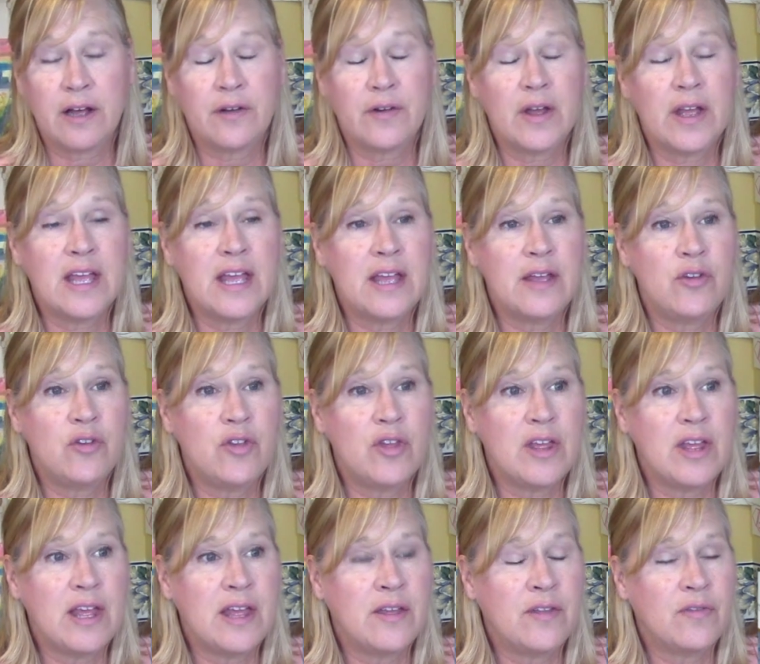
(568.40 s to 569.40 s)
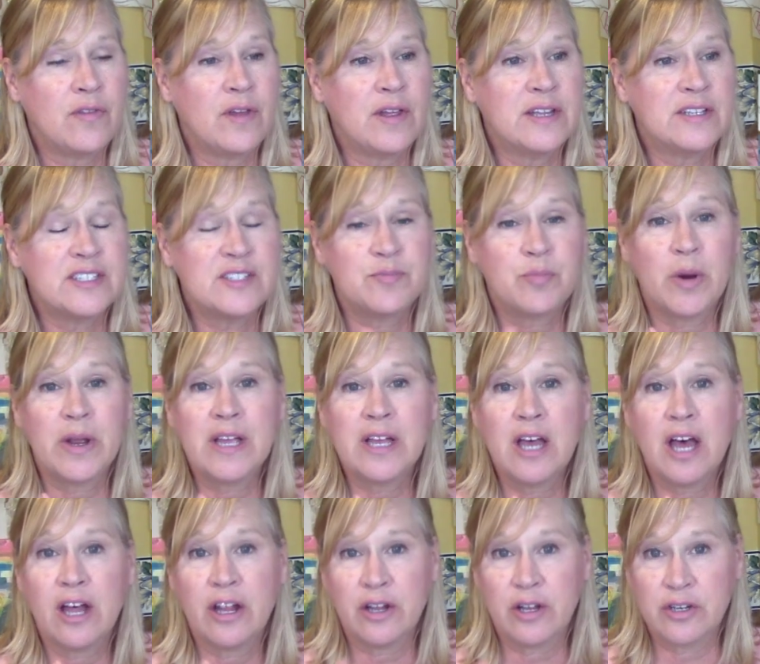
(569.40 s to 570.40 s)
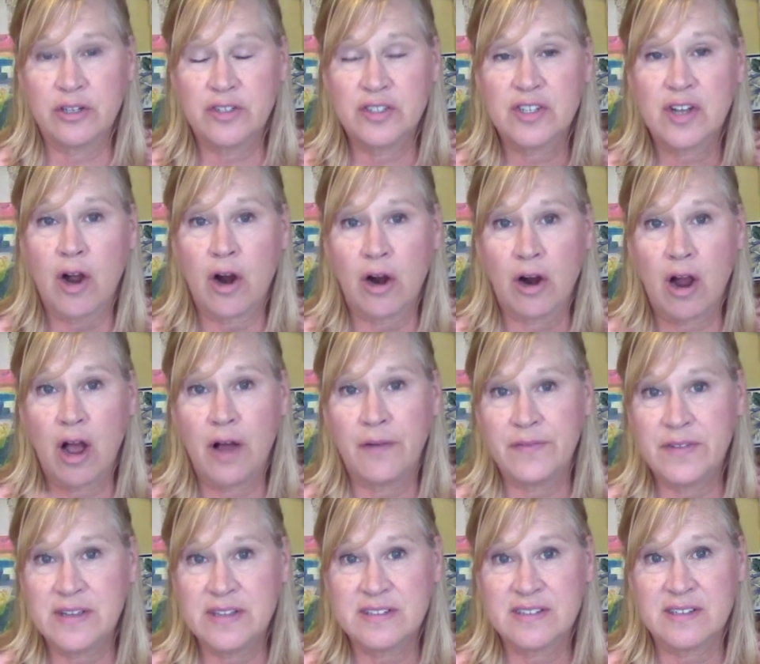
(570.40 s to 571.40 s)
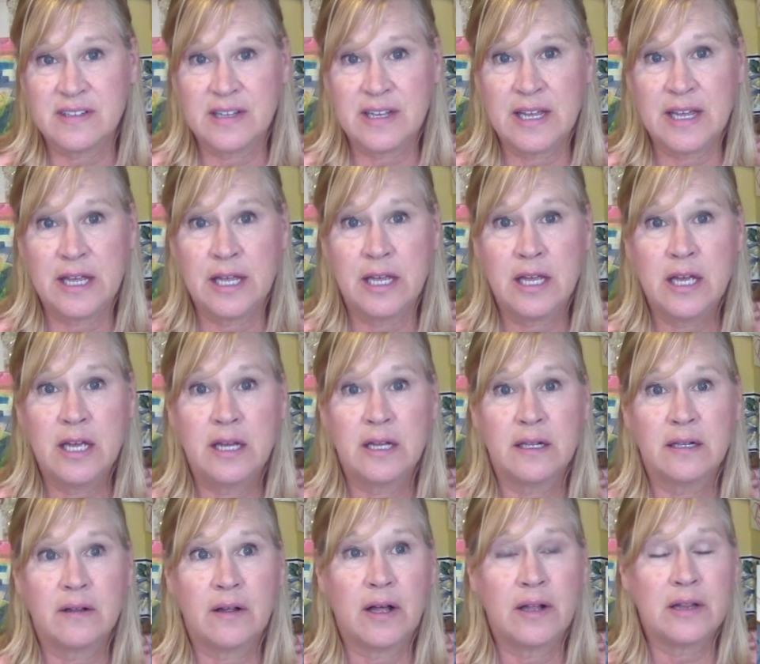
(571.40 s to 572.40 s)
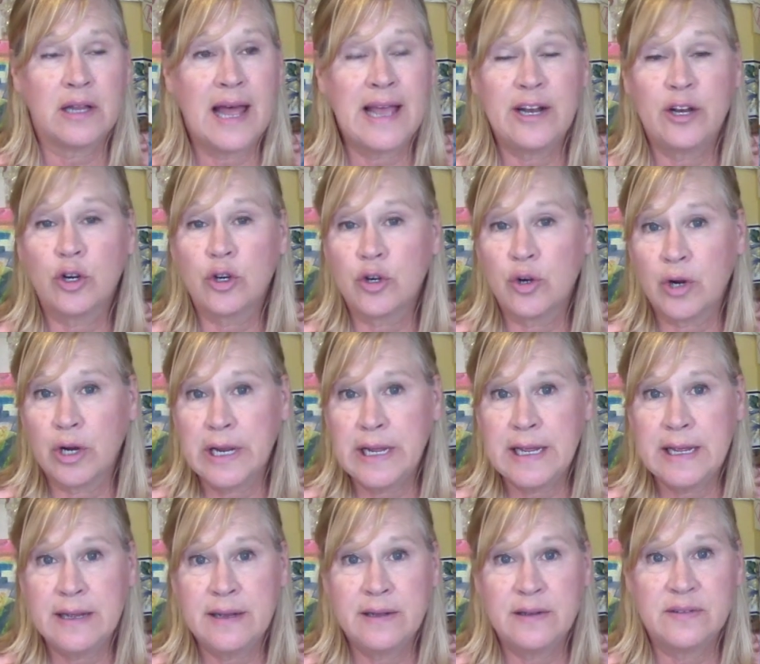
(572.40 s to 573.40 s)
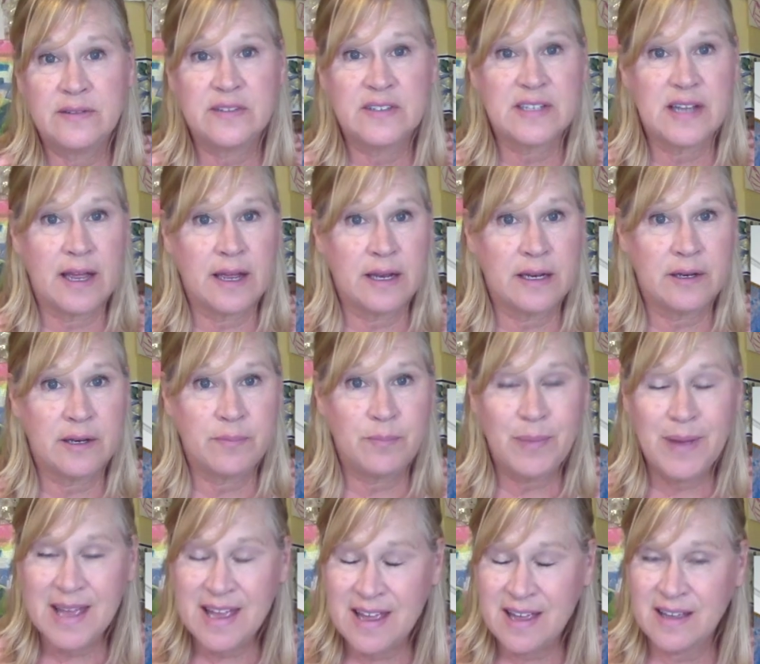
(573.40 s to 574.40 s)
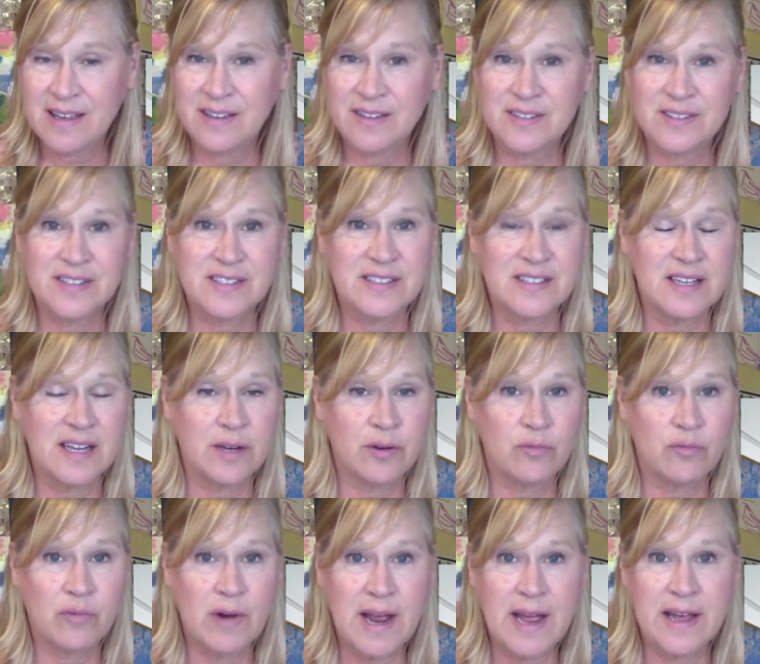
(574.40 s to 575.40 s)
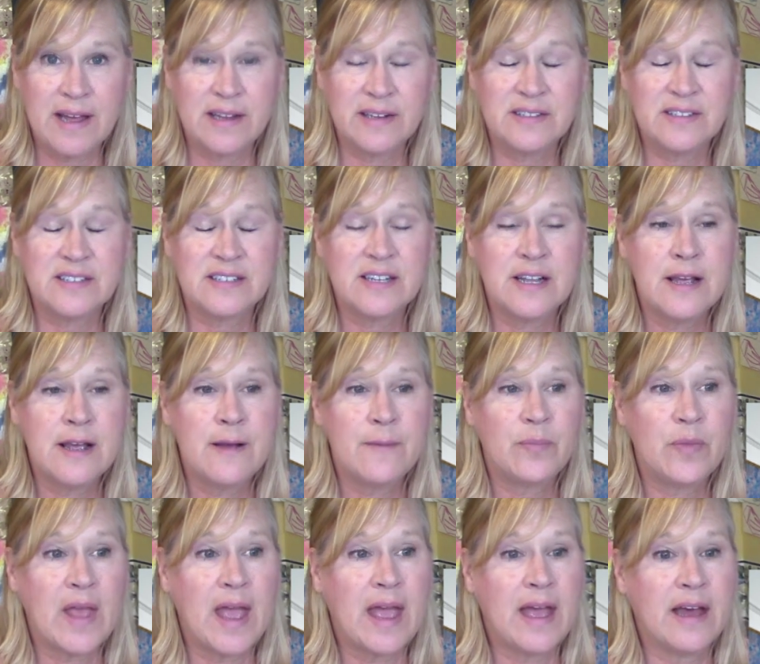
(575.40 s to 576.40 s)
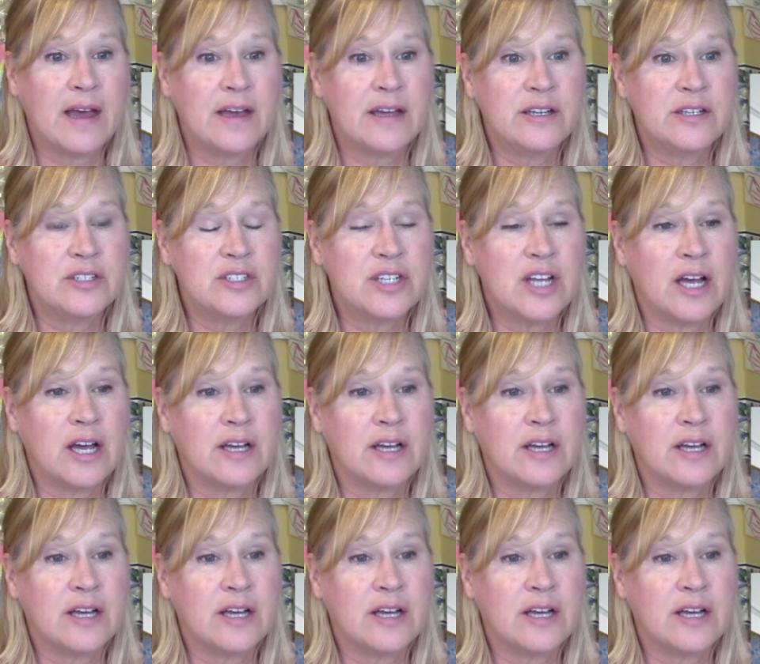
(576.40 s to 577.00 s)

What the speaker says: His spring colors are obviously lighter greens and pinks and reds, and